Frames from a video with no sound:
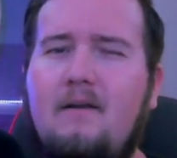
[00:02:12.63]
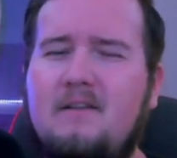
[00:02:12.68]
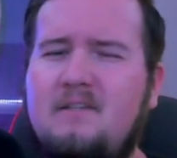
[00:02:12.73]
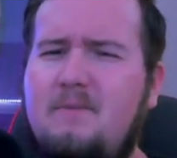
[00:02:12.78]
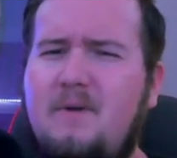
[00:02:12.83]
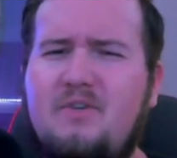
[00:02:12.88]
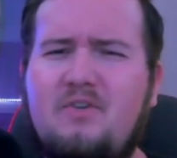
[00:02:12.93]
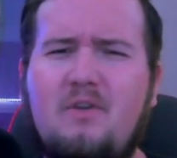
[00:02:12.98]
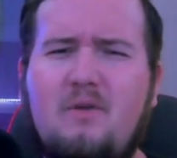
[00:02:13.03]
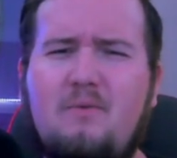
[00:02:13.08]

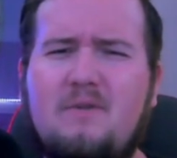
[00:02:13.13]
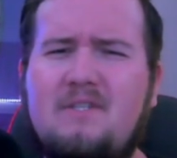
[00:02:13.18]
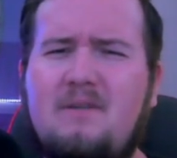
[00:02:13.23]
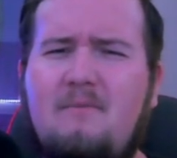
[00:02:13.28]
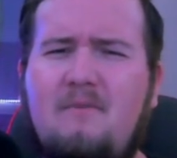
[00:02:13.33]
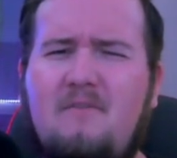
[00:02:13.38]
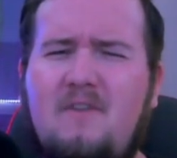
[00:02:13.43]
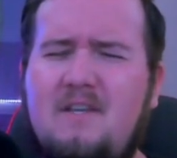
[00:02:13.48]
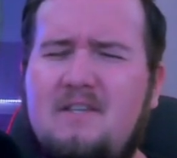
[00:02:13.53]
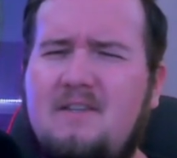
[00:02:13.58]
especially with
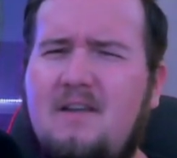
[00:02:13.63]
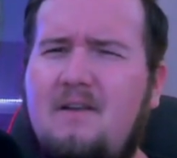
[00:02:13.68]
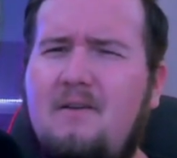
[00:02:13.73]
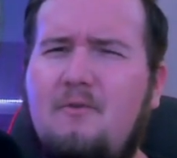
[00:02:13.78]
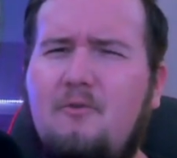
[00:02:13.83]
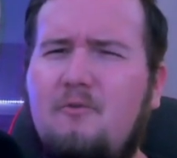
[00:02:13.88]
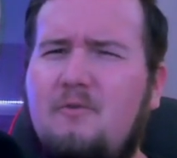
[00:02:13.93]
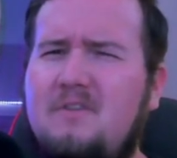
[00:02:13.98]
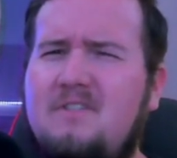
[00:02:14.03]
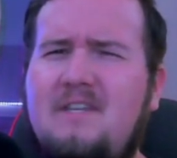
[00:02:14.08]
some of these
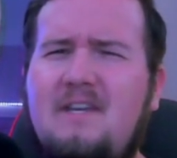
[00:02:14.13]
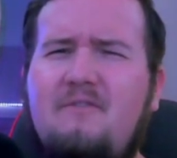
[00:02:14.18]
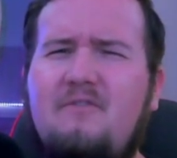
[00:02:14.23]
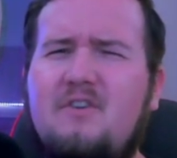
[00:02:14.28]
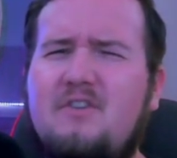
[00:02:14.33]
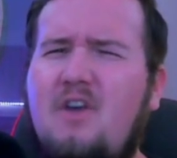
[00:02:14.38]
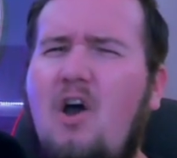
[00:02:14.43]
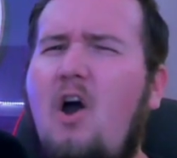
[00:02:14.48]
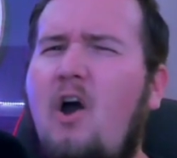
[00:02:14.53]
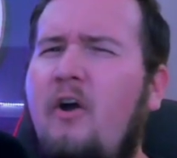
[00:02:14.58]

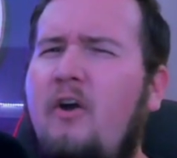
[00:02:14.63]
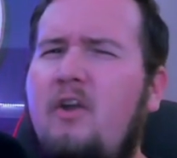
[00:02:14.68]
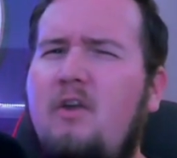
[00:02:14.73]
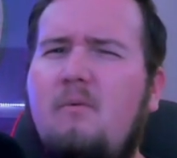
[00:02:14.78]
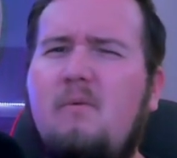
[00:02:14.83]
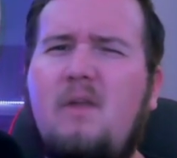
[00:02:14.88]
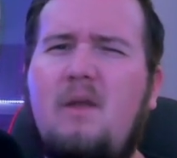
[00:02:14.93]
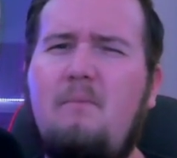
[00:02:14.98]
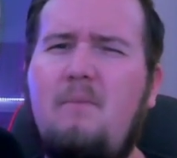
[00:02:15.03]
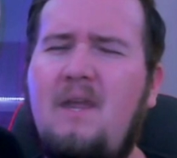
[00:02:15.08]
receivers
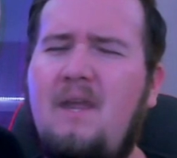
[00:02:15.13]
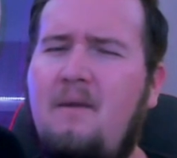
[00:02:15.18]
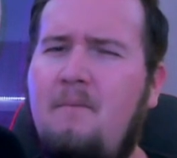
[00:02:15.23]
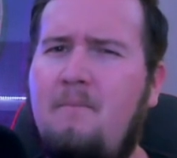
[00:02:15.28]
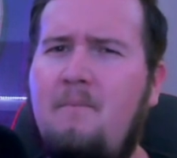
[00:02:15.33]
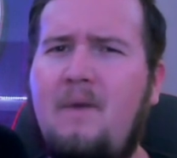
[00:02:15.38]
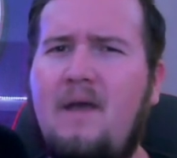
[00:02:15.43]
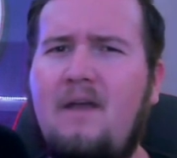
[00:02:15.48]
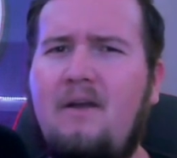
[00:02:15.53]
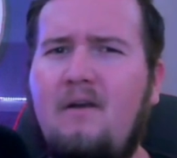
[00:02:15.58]
arguably being
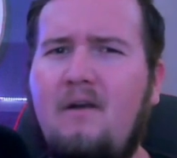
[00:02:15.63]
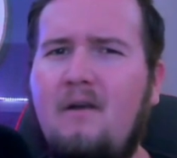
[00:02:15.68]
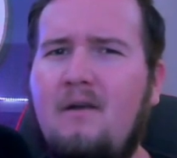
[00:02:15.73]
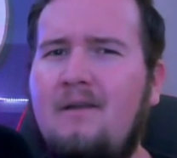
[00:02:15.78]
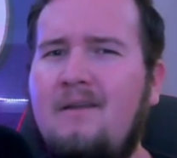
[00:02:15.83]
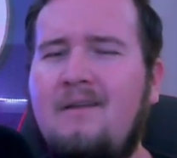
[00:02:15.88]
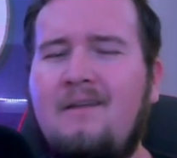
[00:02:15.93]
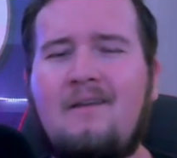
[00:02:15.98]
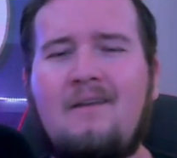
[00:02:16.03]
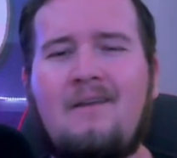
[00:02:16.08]
better